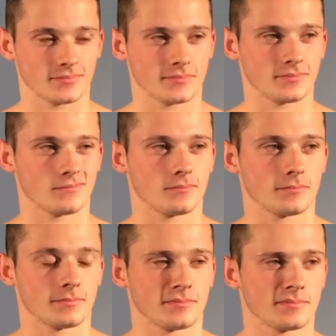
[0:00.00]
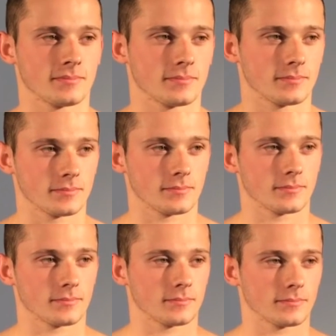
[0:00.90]
We're here today with the great
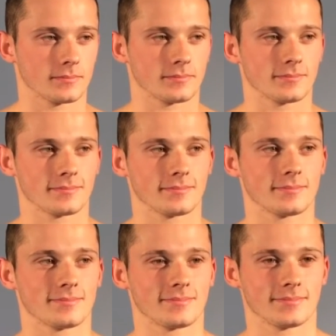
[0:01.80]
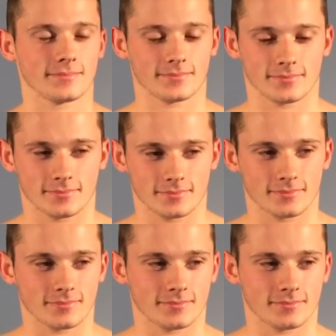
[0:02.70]
British gymnast Dominick Cunningham.